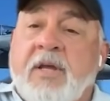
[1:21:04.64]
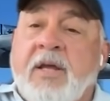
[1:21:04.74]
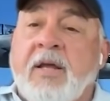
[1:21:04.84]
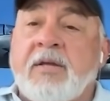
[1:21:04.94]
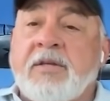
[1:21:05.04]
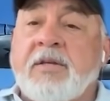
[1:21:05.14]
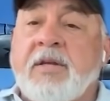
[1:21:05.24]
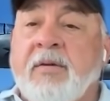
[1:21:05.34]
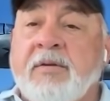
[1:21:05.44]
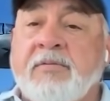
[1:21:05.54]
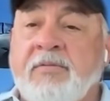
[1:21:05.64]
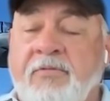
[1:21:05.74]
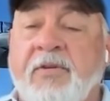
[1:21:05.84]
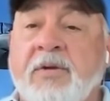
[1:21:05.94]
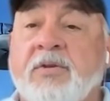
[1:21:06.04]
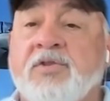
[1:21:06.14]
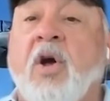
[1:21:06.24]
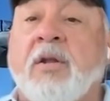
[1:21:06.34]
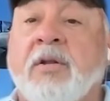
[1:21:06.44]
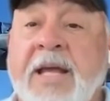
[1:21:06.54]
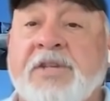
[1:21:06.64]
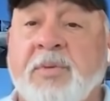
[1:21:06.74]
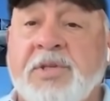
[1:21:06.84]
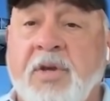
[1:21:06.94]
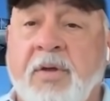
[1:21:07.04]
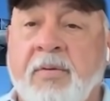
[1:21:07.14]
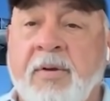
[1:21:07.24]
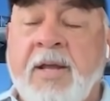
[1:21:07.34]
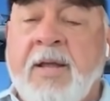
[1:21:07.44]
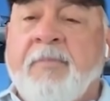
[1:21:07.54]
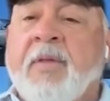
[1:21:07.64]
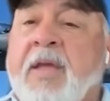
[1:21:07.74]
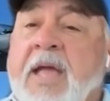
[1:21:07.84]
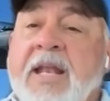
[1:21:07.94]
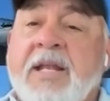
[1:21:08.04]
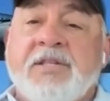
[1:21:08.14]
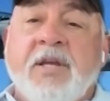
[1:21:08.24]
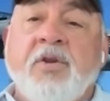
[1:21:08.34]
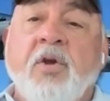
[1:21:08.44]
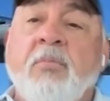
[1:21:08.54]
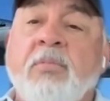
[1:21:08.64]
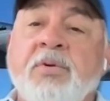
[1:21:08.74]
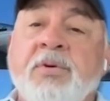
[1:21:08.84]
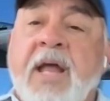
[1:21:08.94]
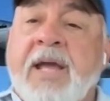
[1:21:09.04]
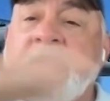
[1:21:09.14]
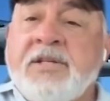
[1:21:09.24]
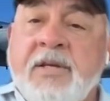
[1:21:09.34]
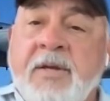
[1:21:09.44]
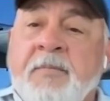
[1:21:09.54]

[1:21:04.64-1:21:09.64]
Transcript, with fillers: uh, uh, fields all next to each other, and it's a no moon night.